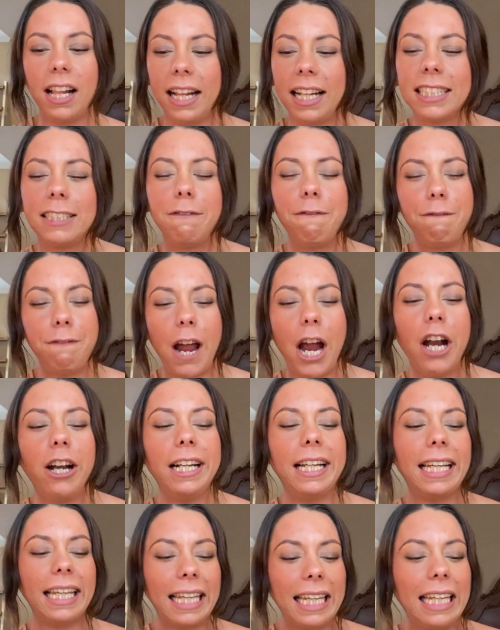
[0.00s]
Like it's
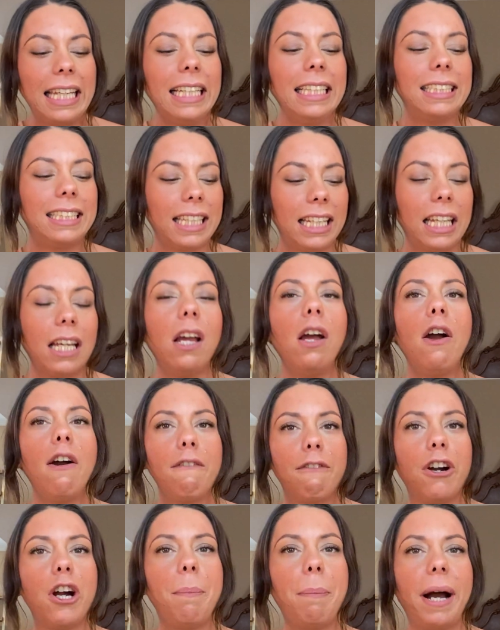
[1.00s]
very easy
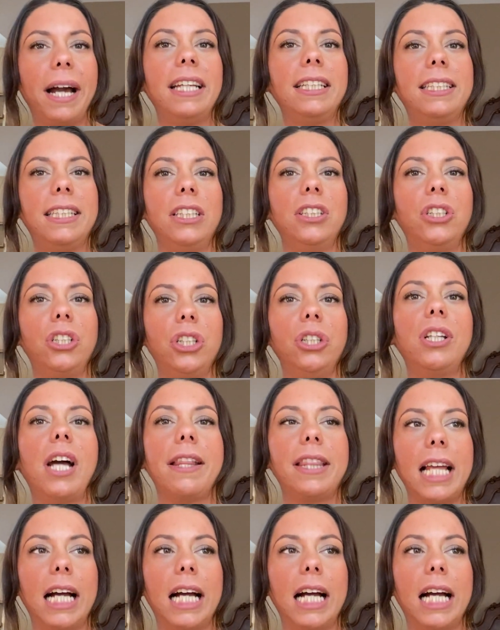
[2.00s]
for Pisces to do that.